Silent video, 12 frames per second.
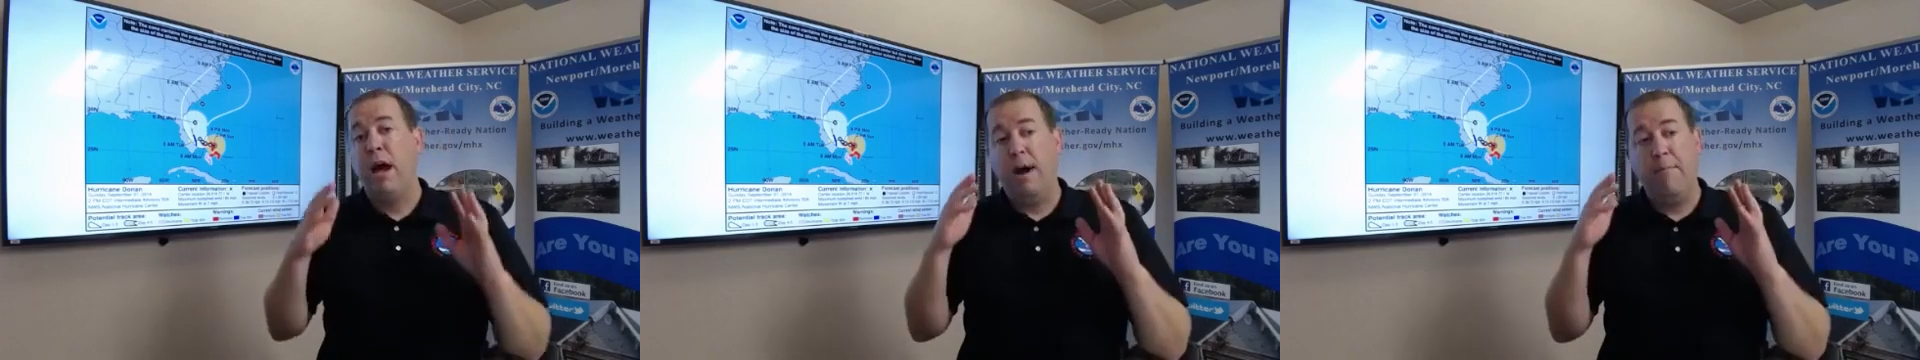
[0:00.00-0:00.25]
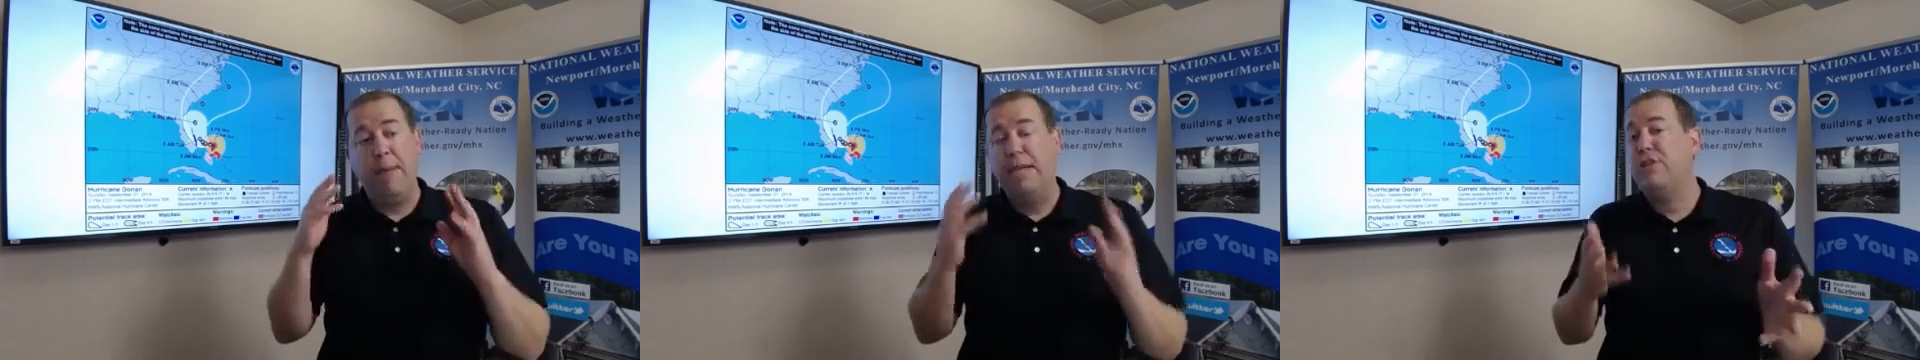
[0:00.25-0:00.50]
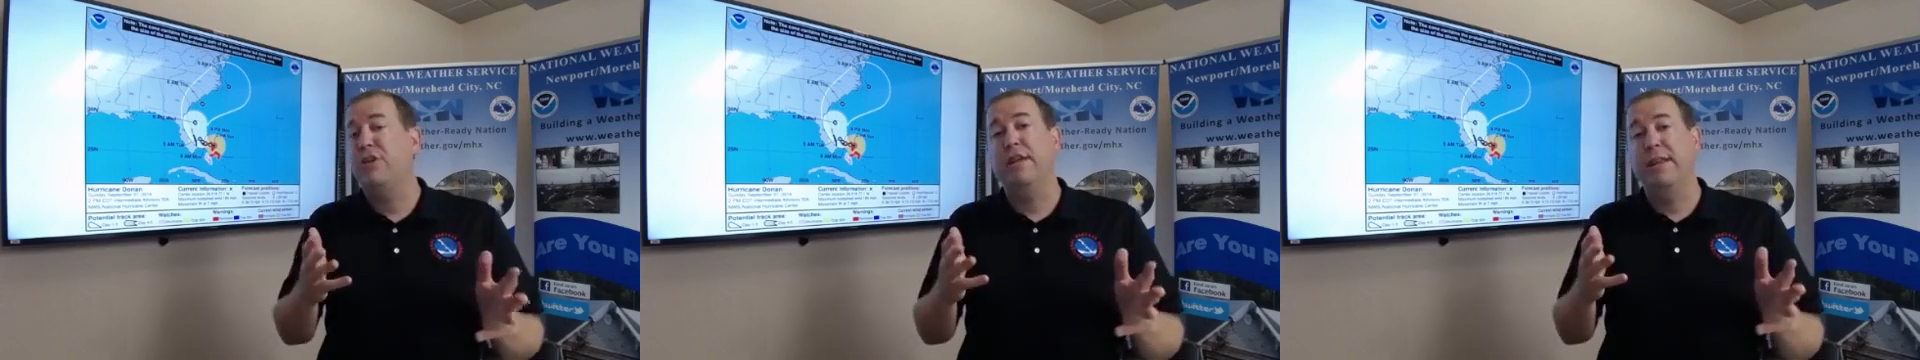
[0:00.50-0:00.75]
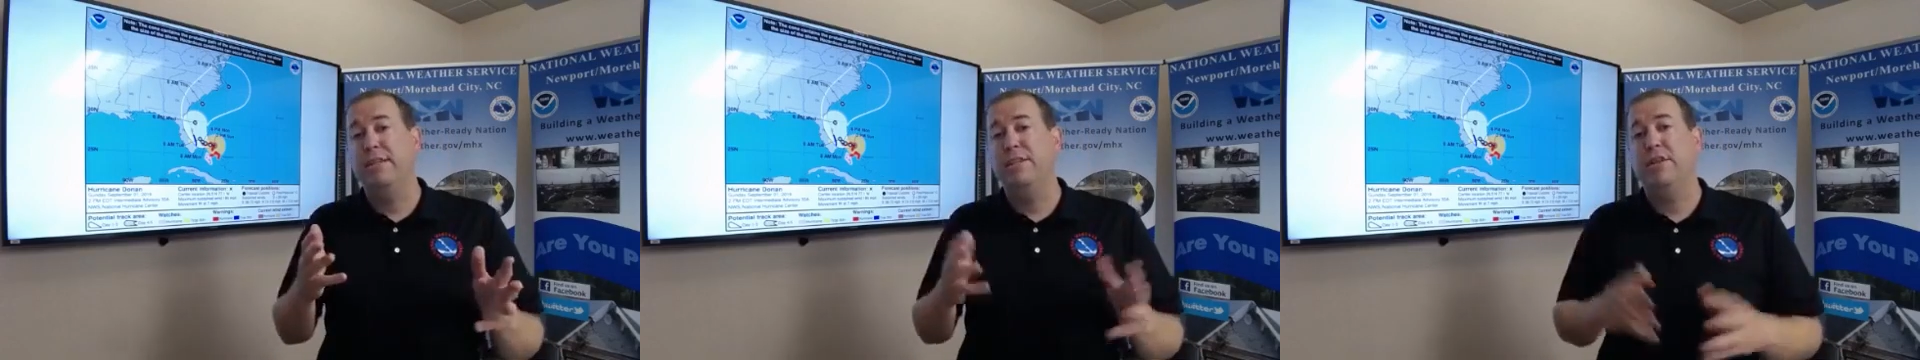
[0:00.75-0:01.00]
Make sure you
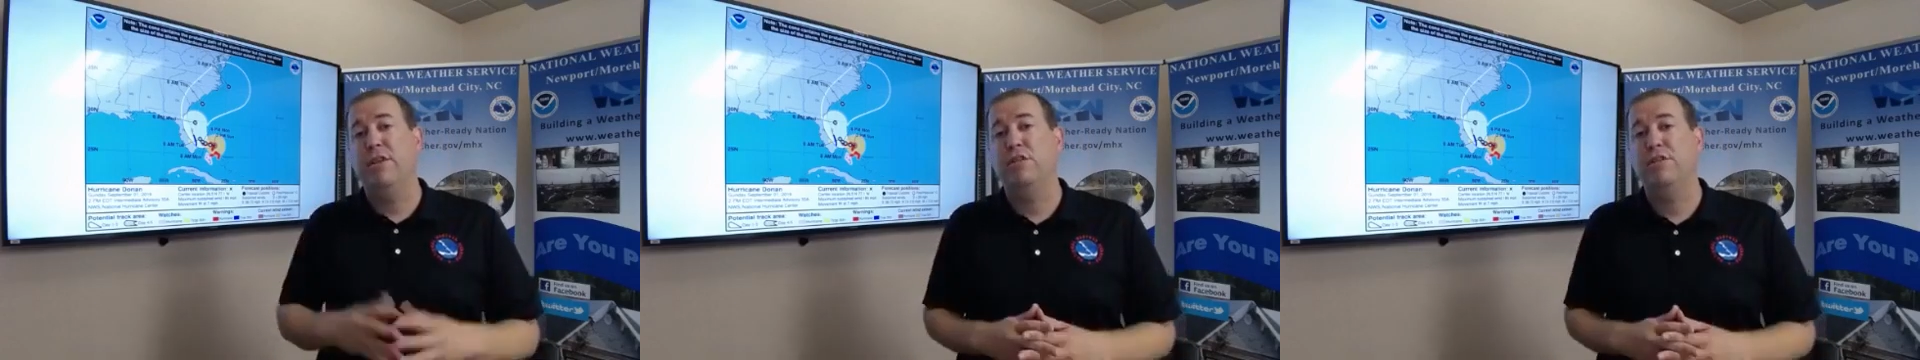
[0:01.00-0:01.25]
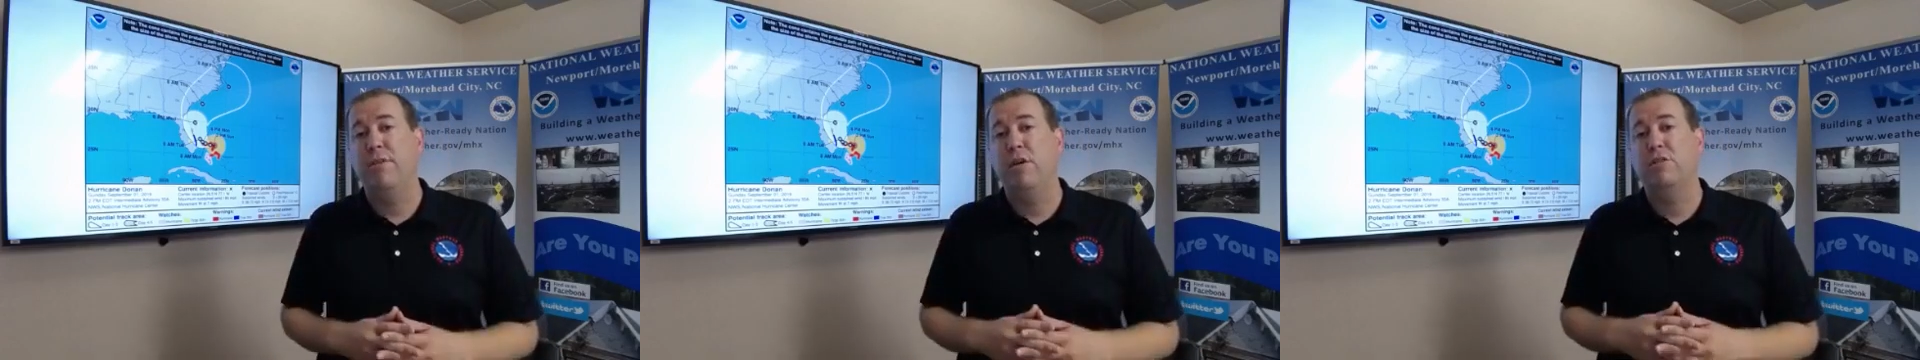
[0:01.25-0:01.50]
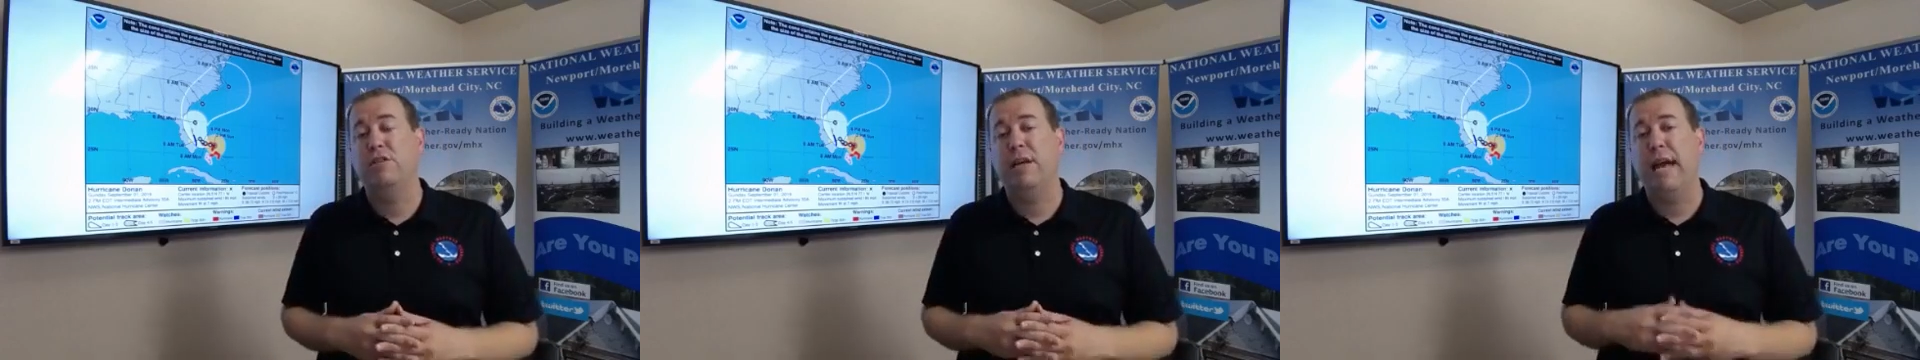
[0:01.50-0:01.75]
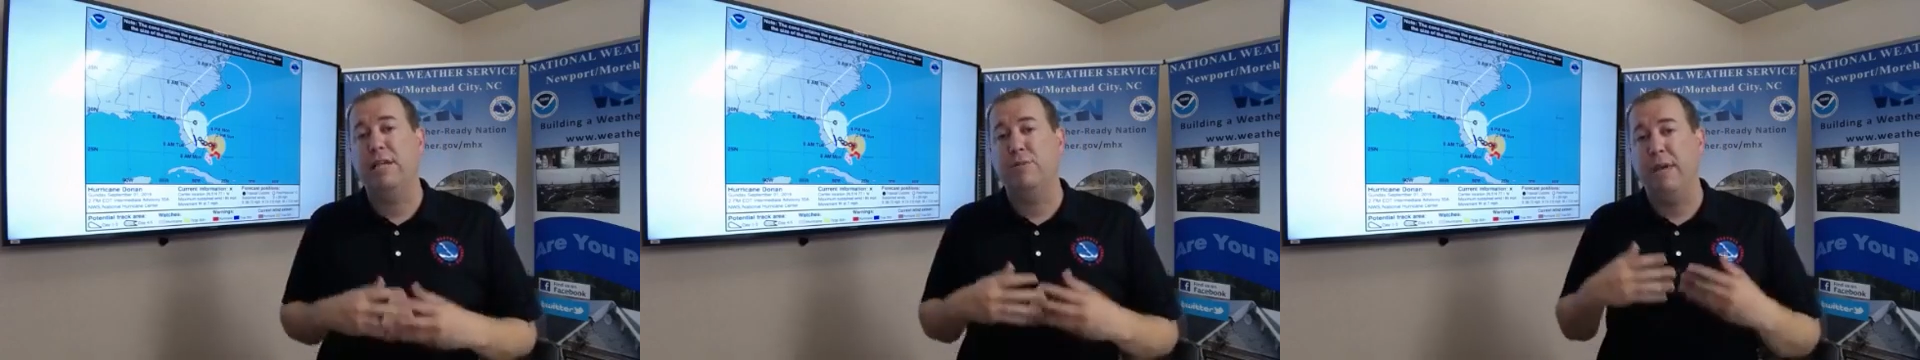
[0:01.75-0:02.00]
listen to those folks
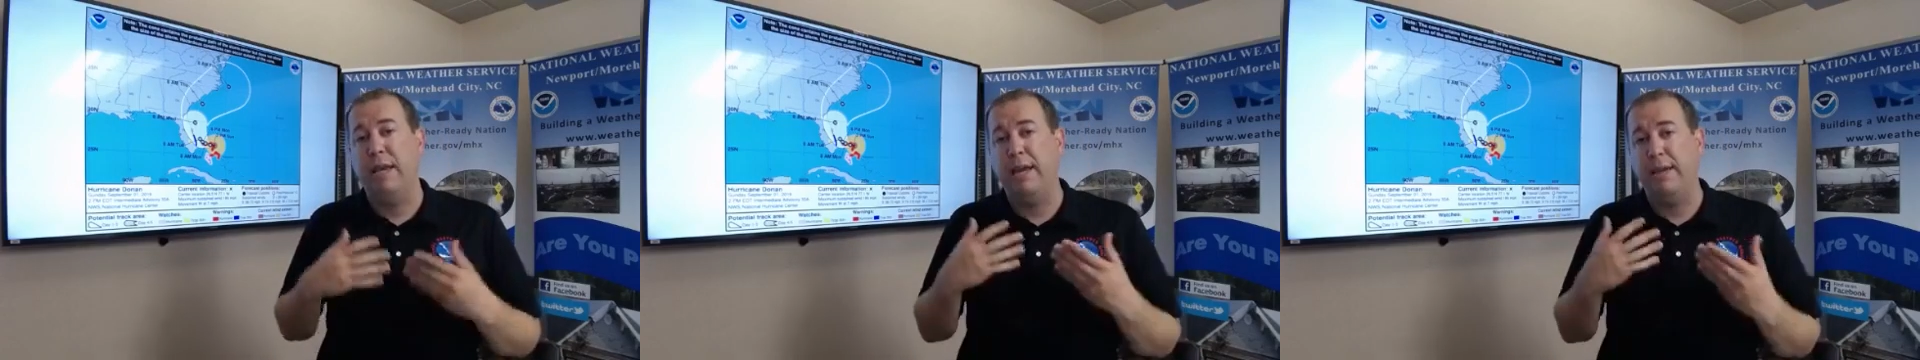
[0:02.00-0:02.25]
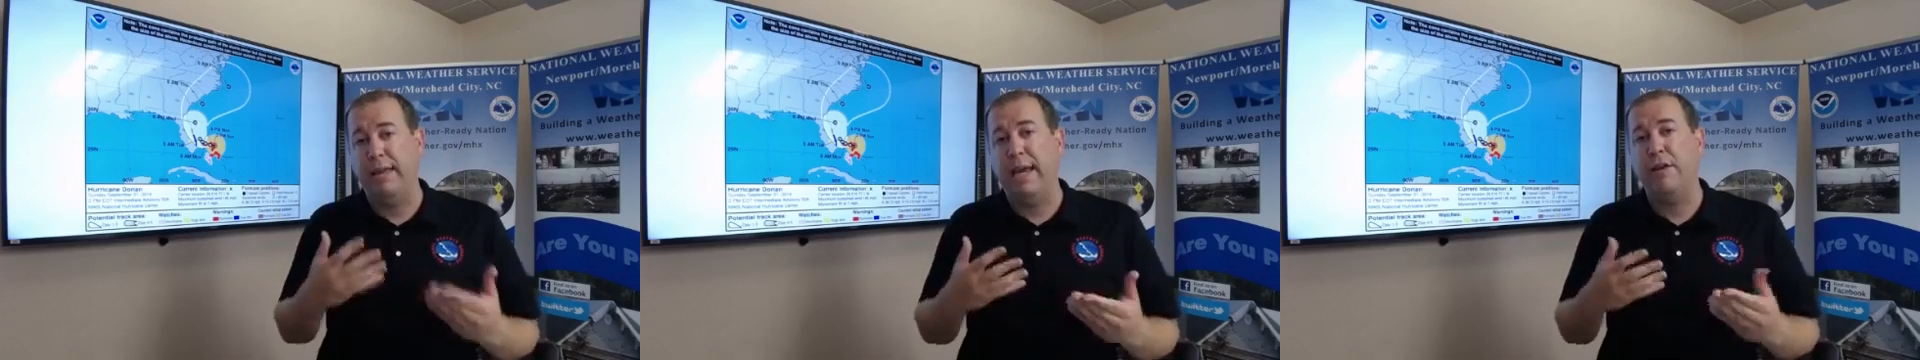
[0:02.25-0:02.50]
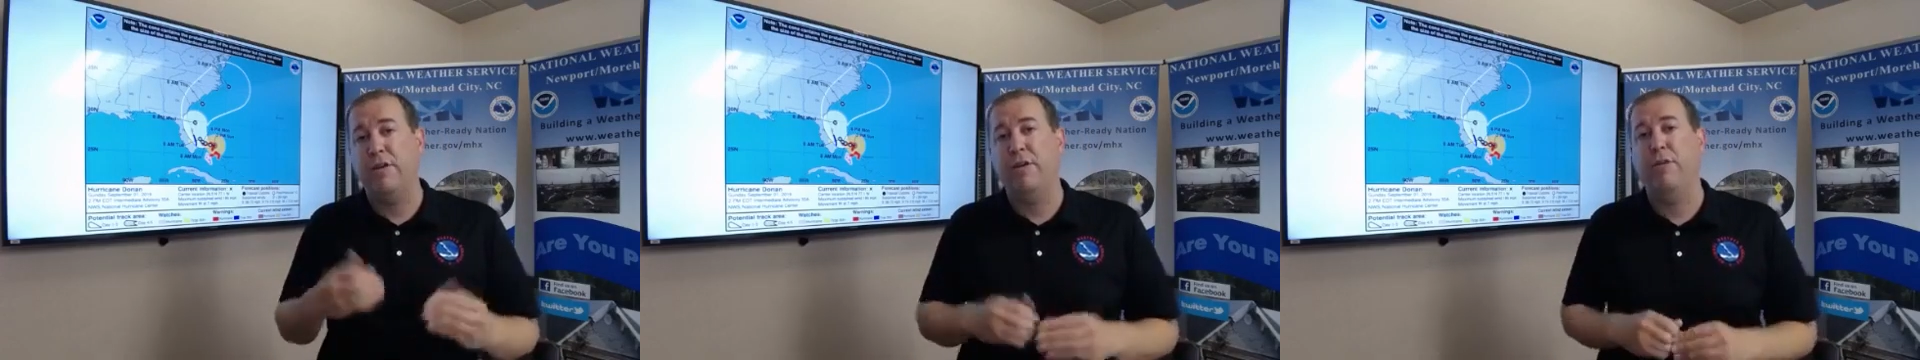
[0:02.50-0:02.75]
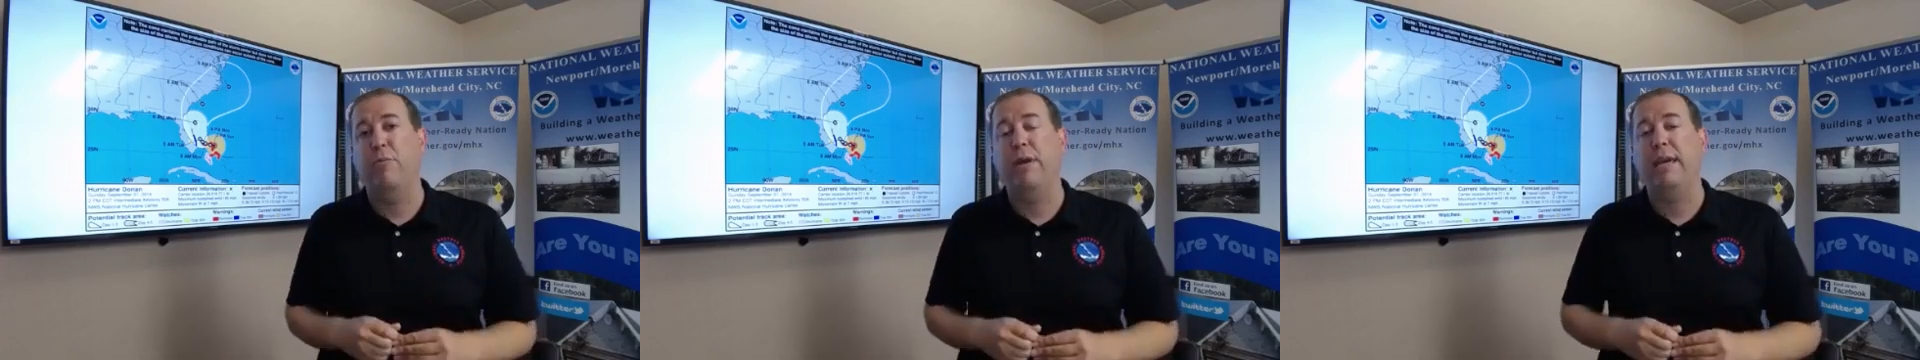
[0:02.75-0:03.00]
as we get later in
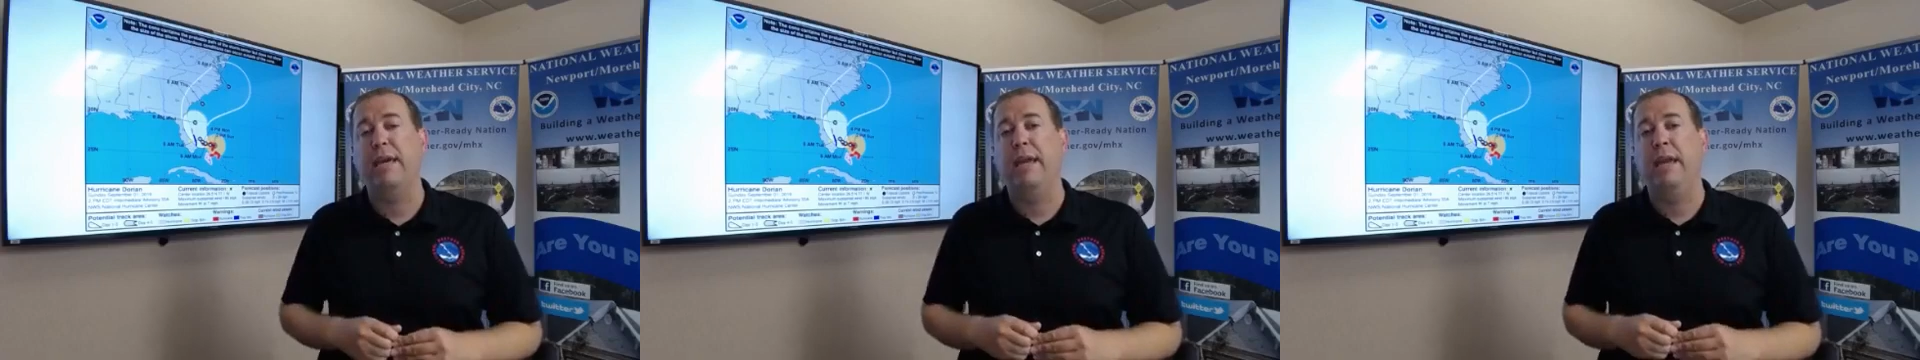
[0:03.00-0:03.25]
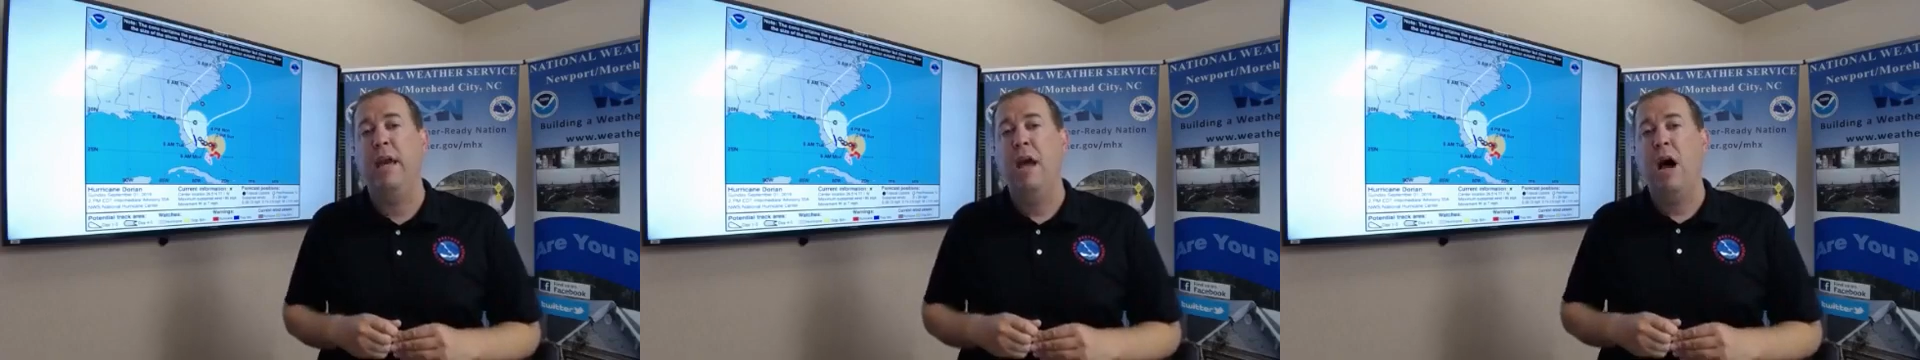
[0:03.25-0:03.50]
the week and